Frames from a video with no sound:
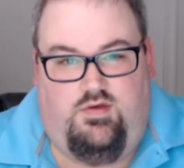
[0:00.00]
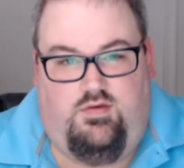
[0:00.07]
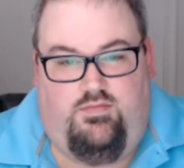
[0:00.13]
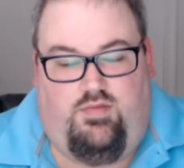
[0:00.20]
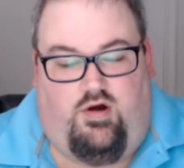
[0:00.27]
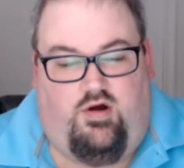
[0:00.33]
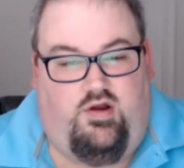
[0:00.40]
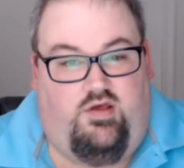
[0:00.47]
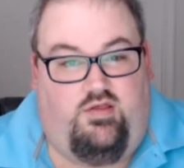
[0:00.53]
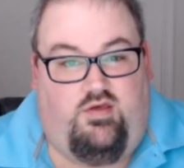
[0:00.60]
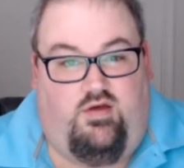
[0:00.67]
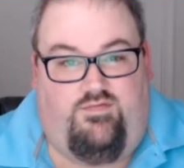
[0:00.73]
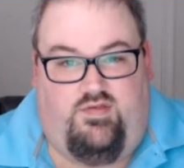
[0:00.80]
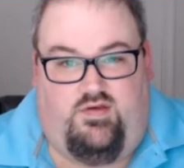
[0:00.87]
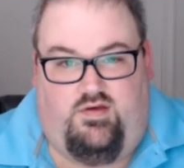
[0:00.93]
parties
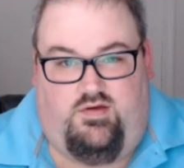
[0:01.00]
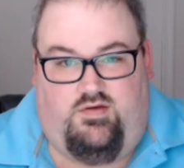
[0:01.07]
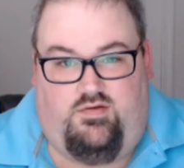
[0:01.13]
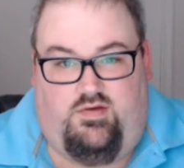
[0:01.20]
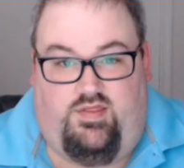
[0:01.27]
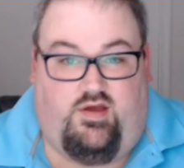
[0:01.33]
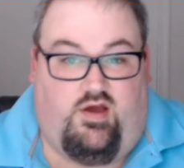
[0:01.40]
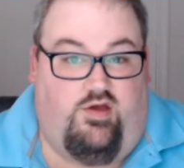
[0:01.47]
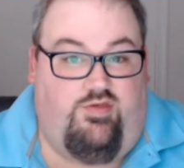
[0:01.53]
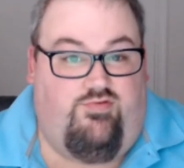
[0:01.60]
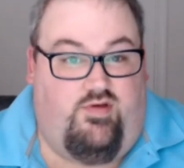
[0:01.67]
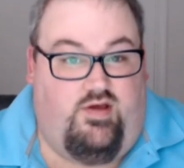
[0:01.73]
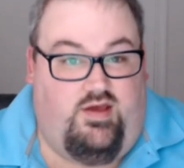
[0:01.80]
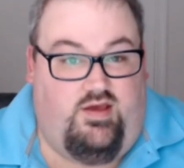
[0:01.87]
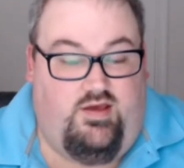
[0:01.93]
of the in the
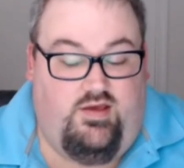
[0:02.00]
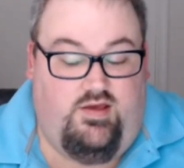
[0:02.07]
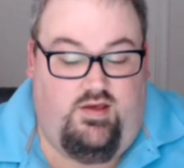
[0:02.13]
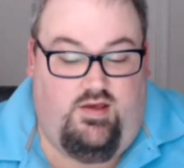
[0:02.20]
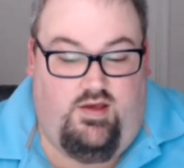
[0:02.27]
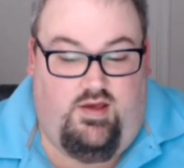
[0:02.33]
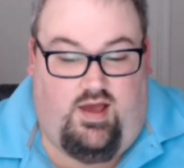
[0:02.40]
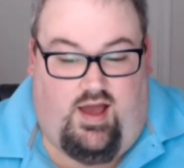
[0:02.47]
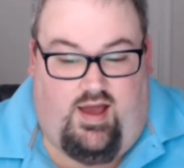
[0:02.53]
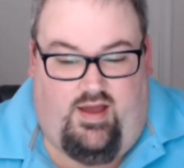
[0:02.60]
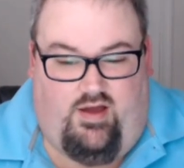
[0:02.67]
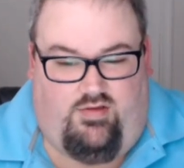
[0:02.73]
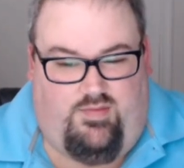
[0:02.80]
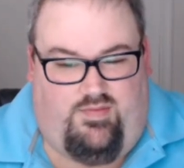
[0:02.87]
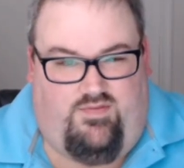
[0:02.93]
country, uh,
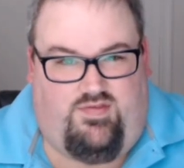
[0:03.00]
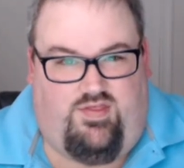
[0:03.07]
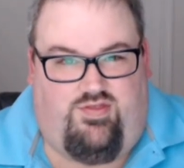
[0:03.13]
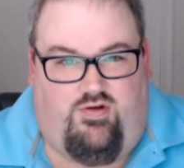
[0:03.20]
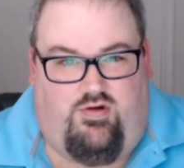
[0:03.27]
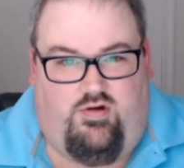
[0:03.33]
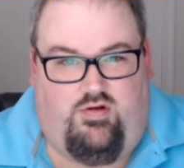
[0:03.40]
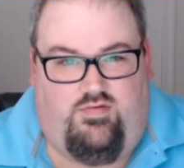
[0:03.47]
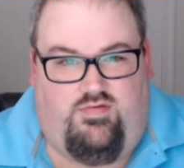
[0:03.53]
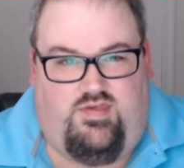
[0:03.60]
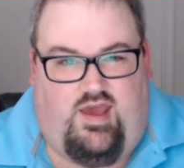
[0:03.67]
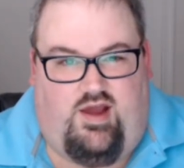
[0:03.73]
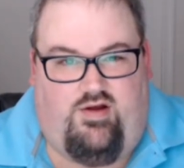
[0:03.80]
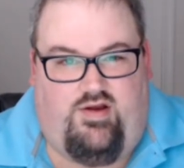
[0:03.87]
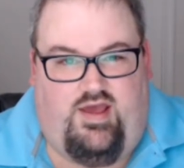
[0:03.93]
held I believe the third
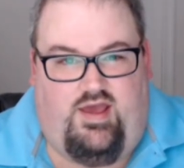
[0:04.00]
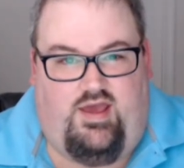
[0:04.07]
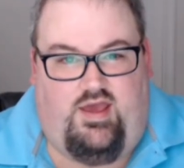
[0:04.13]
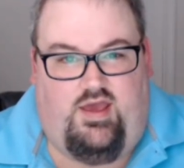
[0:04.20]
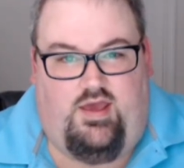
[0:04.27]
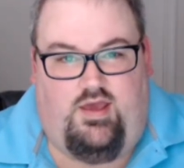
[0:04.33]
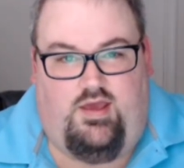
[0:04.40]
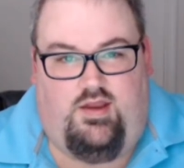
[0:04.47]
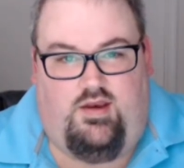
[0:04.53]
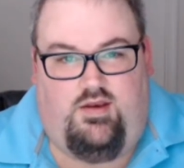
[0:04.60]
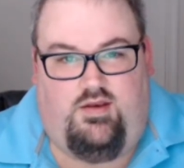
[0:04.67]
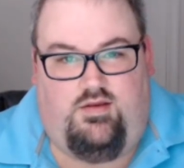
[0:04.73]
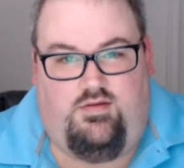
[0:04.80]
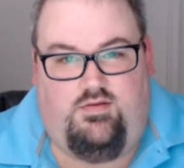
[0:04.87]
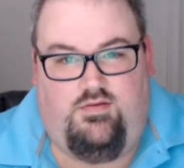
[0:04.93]
Saturday
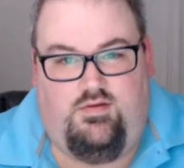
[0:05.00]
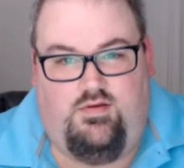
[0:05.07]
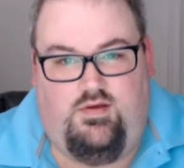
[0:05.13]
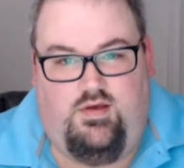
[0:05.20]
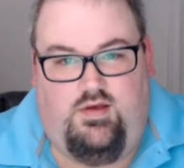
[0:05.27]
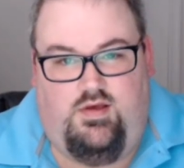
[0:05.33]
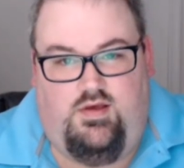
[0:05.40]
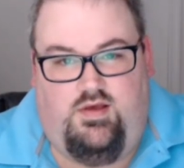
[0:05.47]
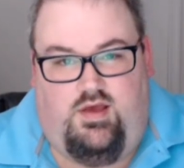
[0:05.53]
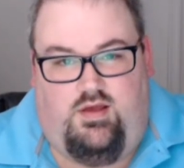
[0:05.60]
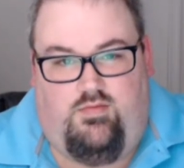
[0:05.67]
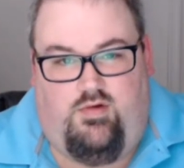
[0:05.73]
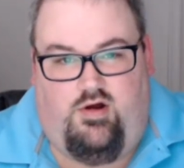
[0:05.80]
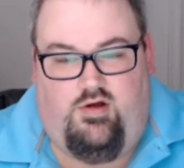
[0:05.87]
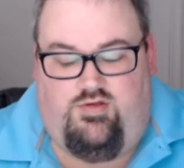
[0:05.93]
in in
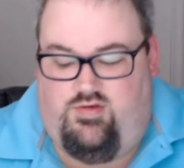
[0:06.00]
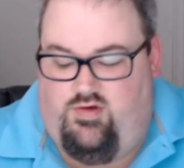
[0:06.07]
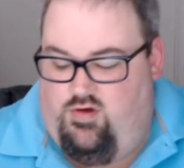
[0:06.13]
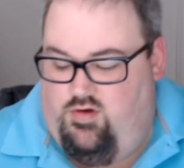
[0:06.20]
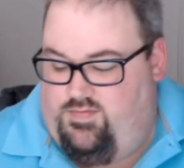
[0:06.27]
March. So I hope